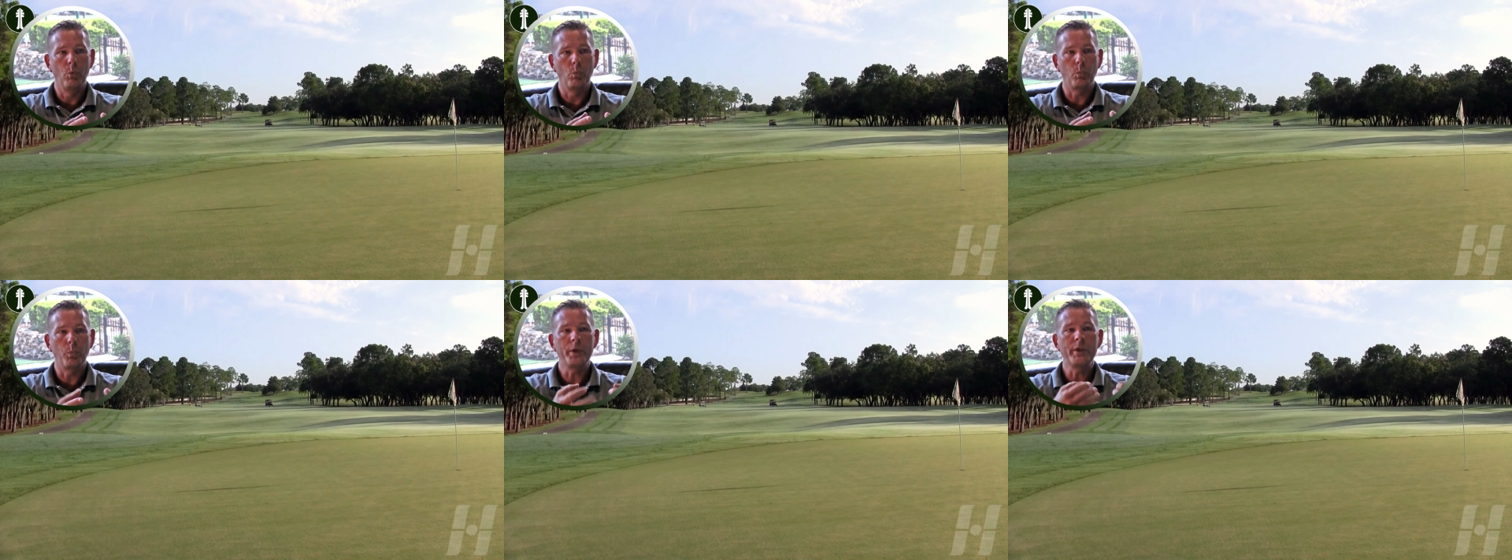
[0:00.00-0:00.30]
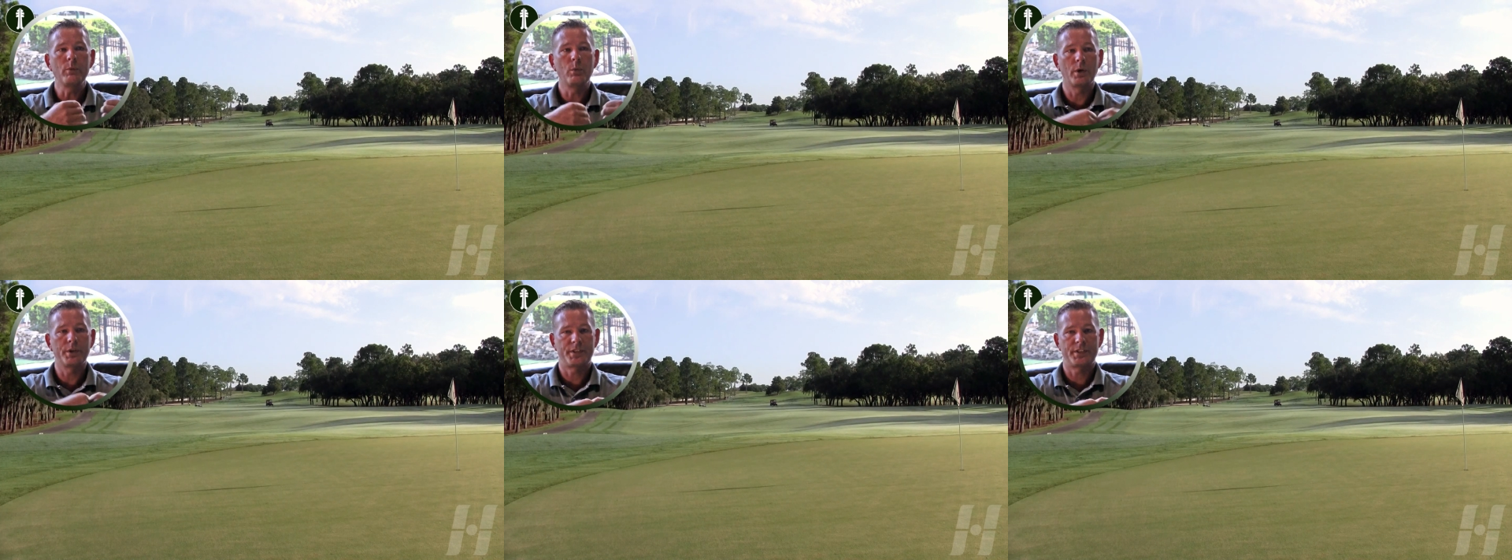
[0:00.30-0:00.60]

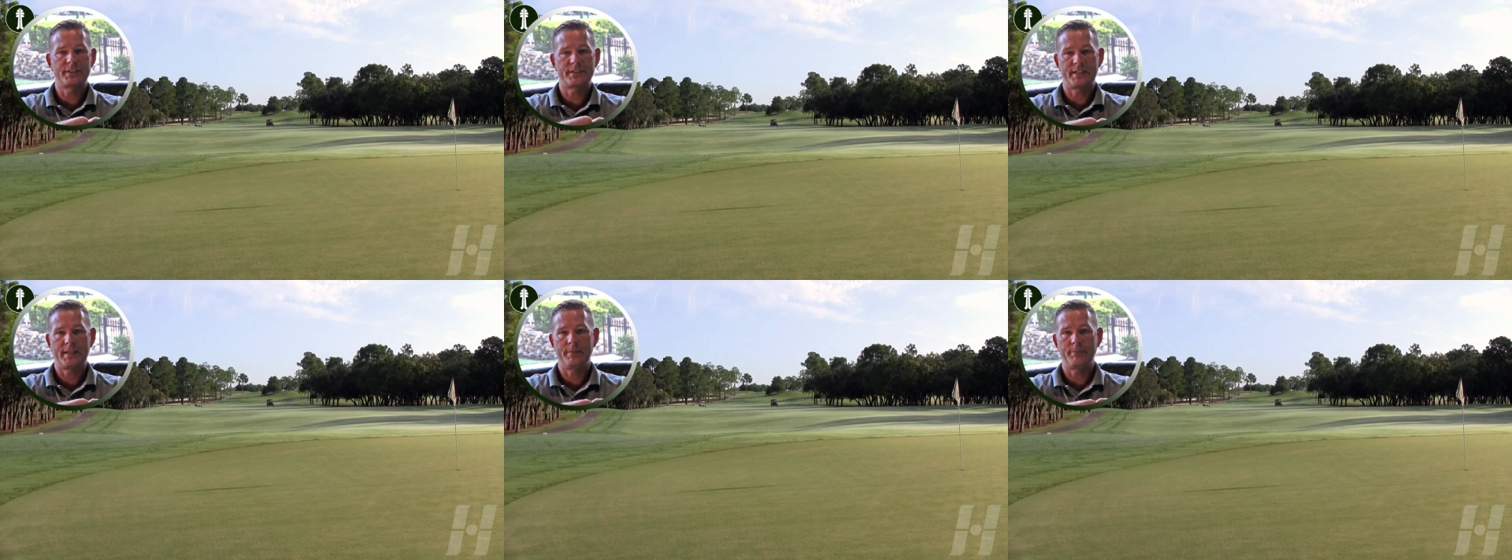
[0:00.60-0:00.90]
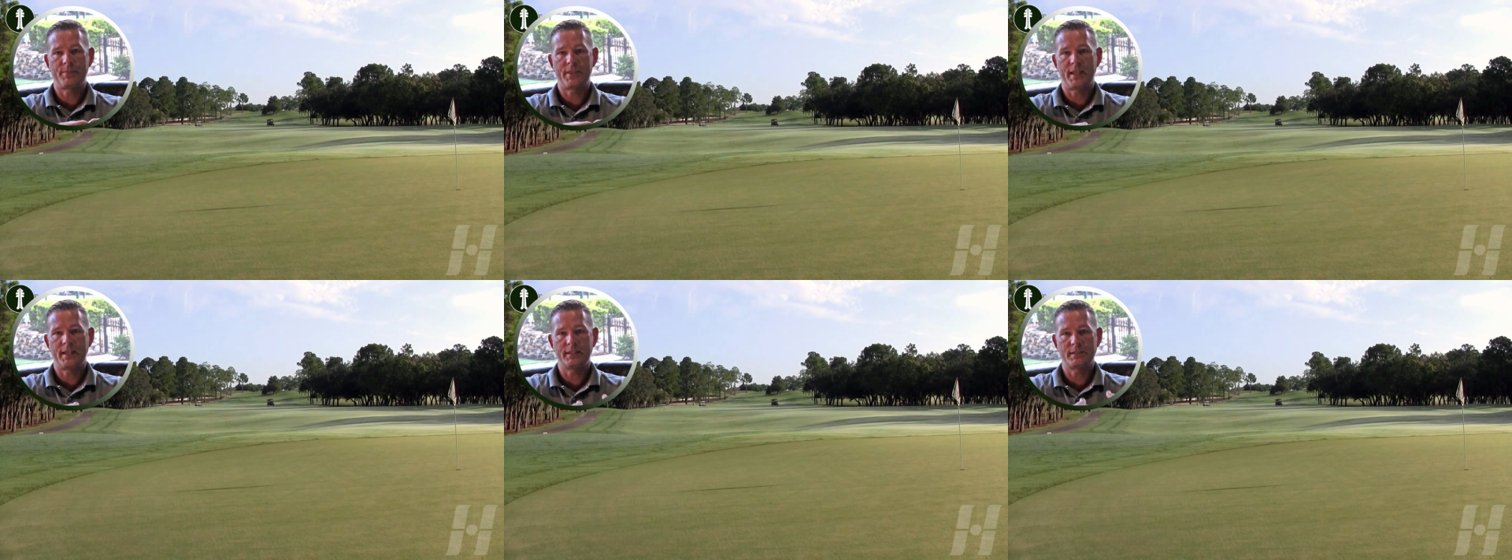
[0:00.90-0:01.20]
We want the
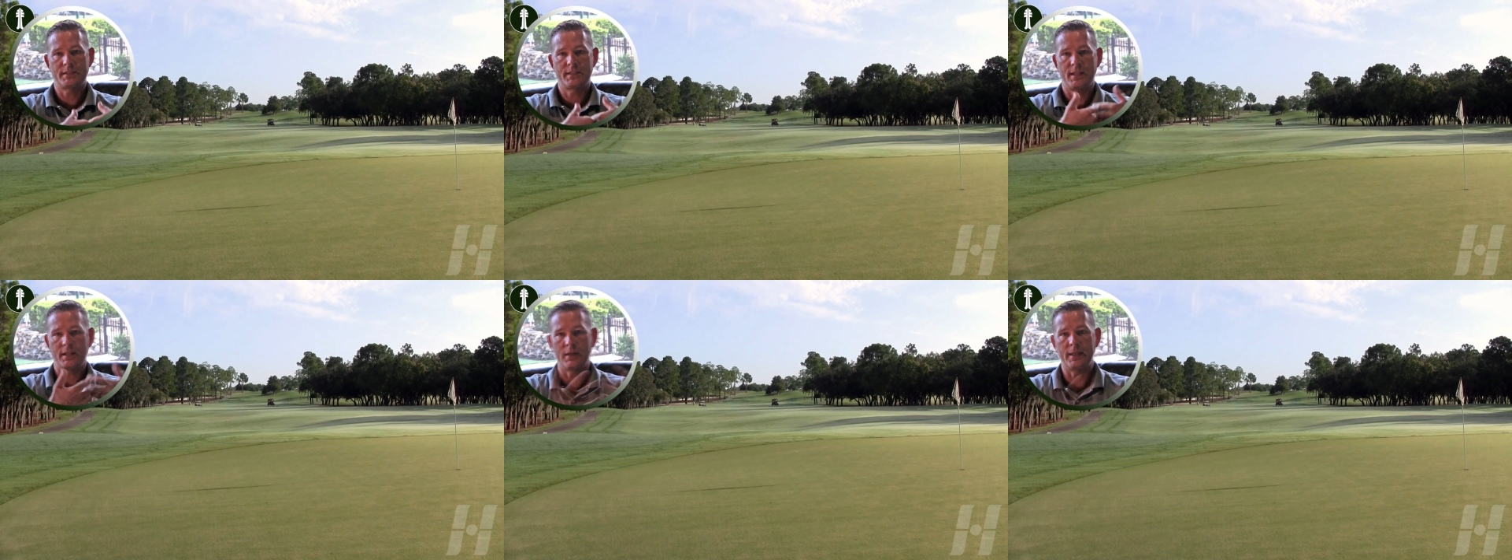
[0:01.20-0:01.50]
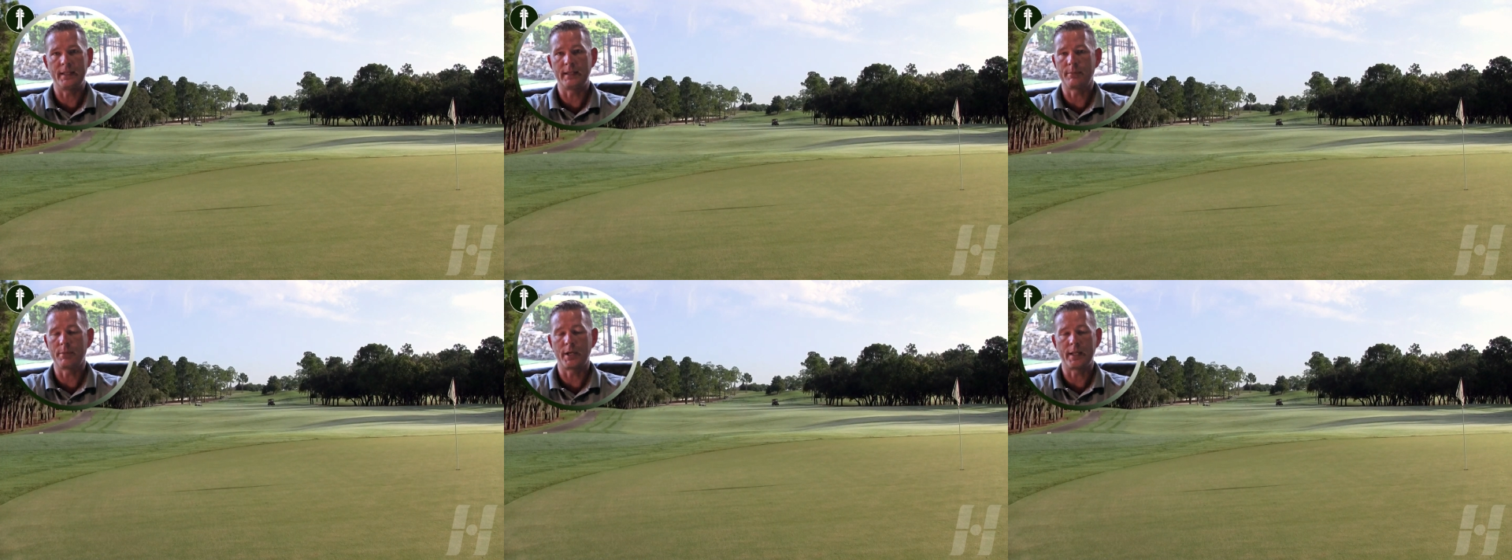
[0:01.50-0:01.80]
same things that
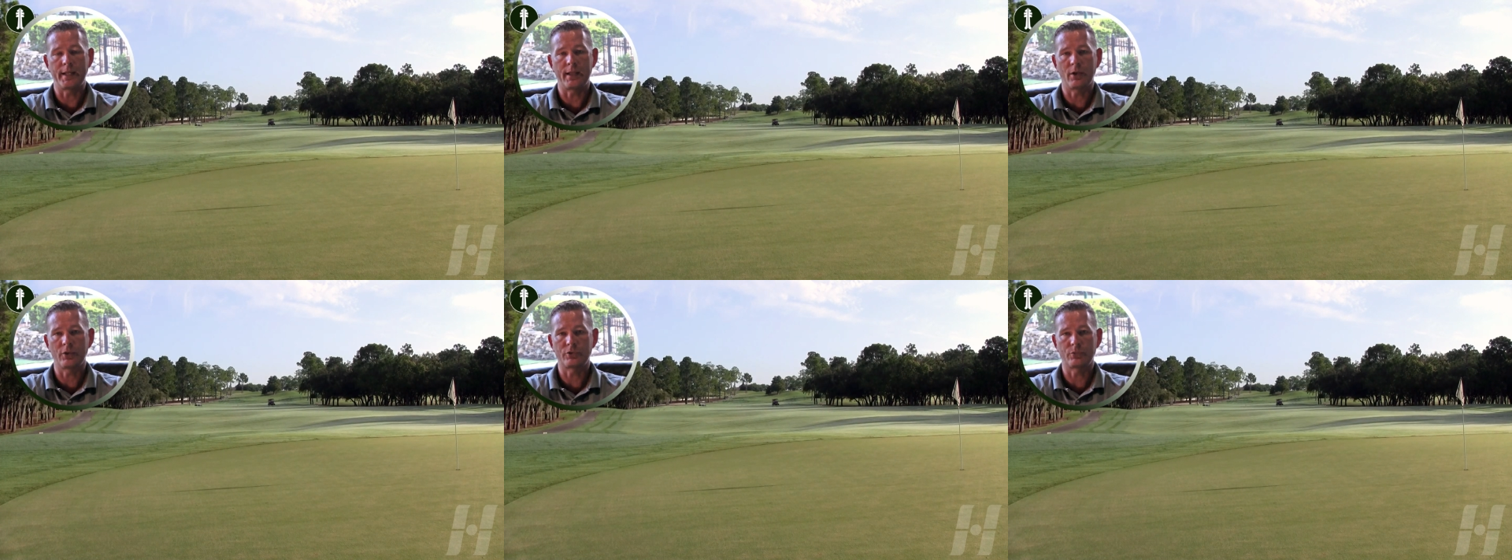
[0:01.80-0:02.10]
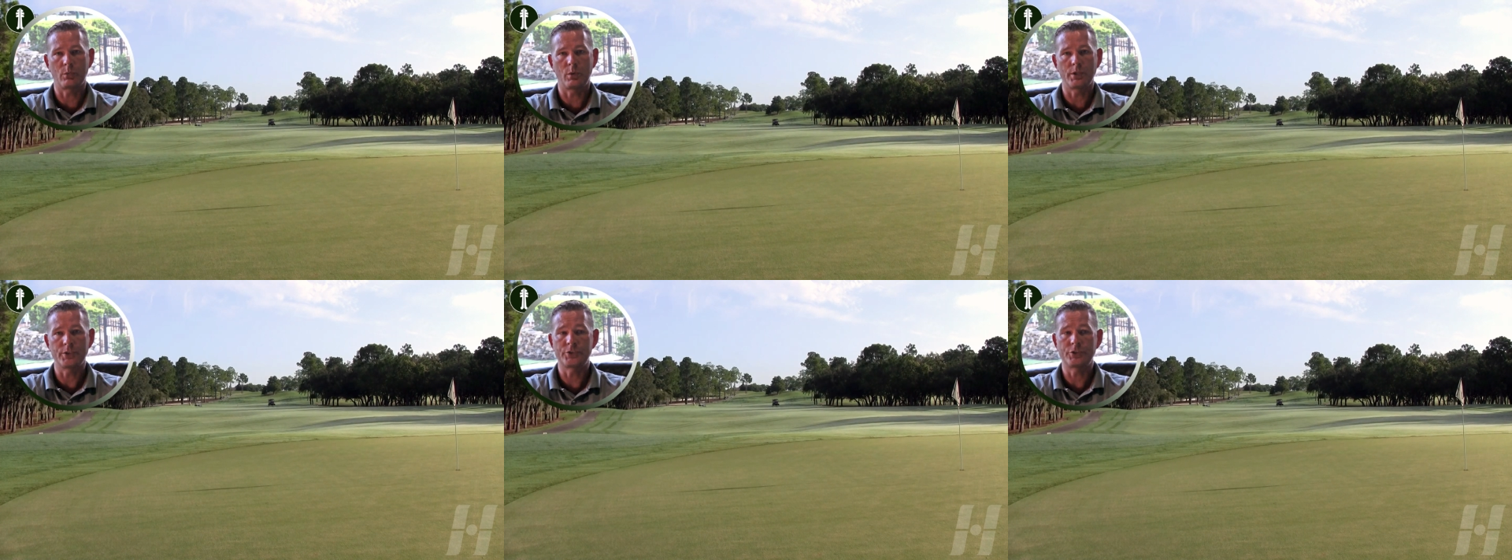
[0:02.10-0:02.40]
anybody
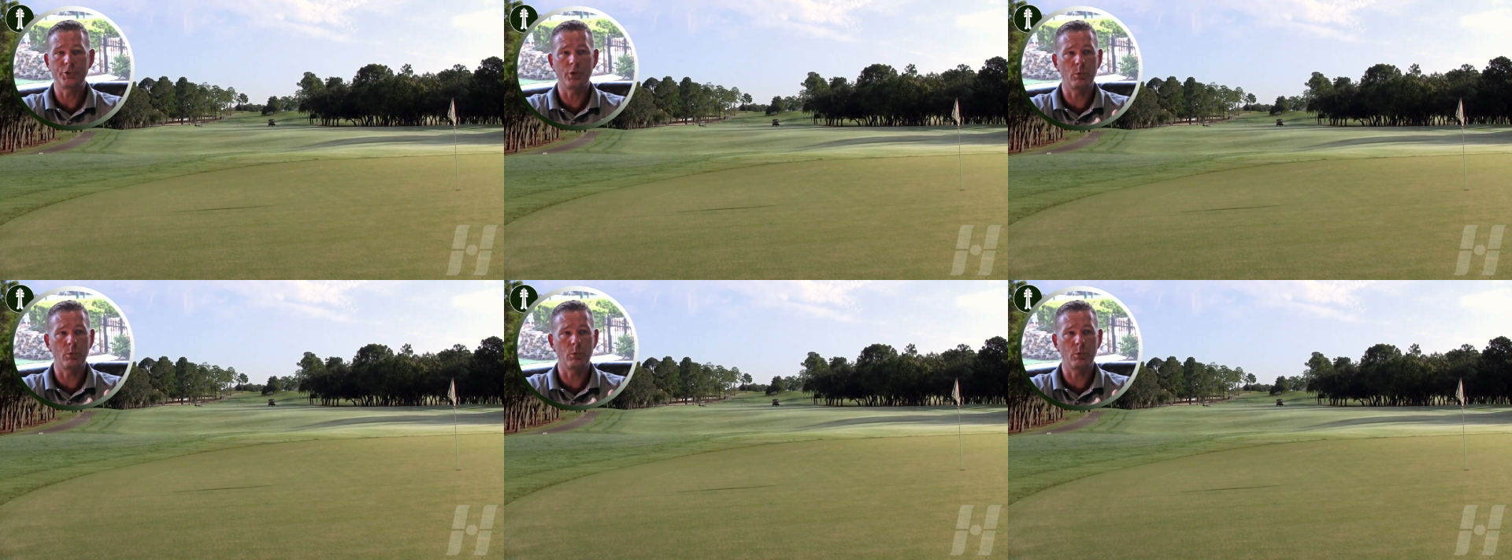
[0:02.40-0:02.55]
else wants.